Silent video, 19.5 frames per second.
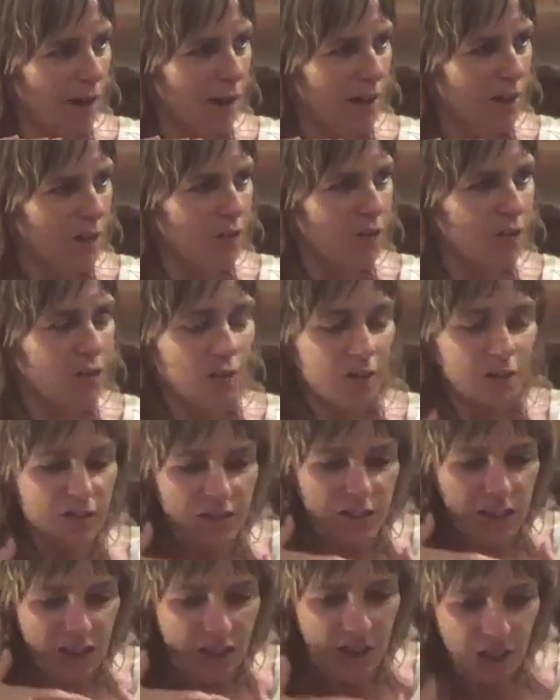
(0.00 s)
It's
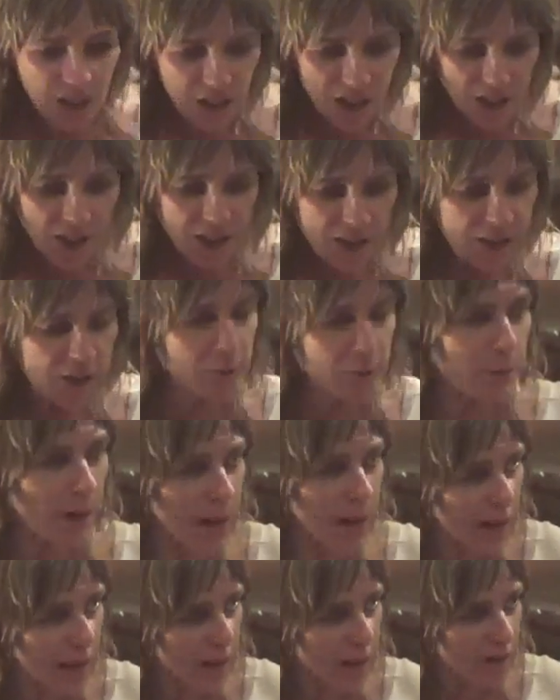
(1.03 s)
just here and it's
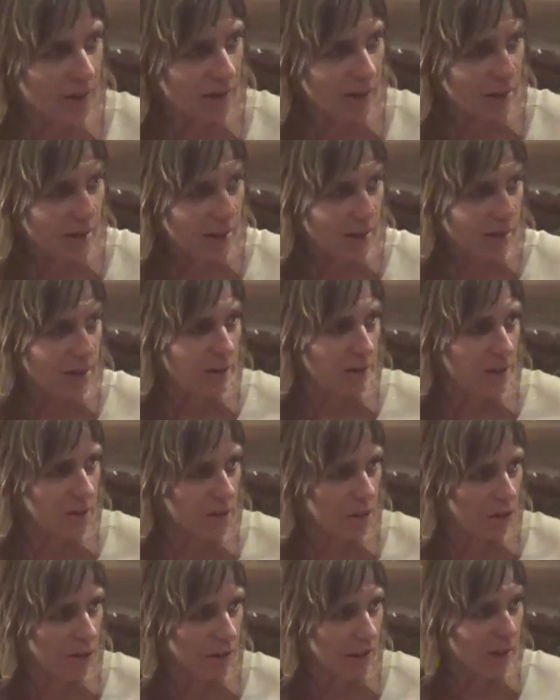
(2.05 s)
met. It's
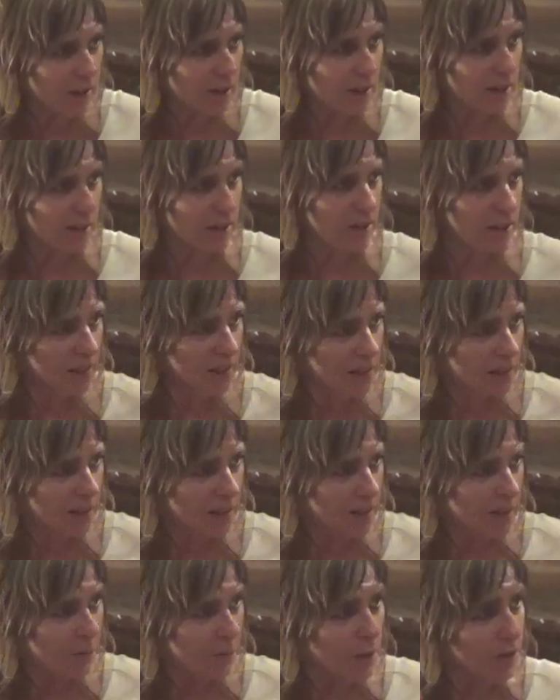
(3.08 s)
you're in it,
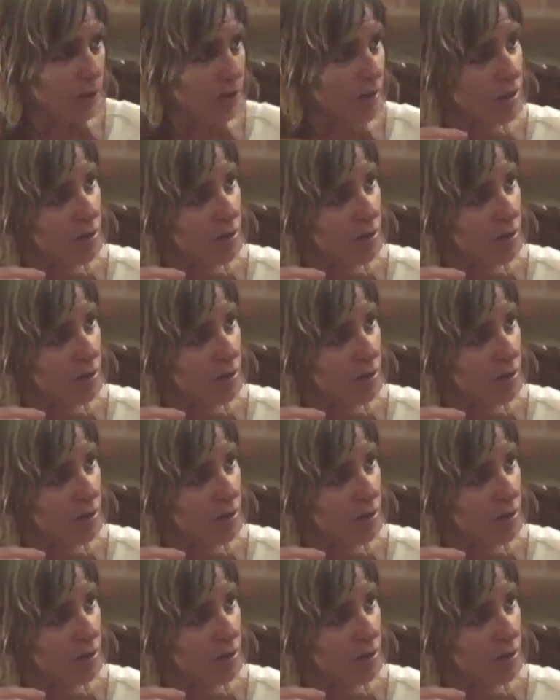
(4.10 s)
because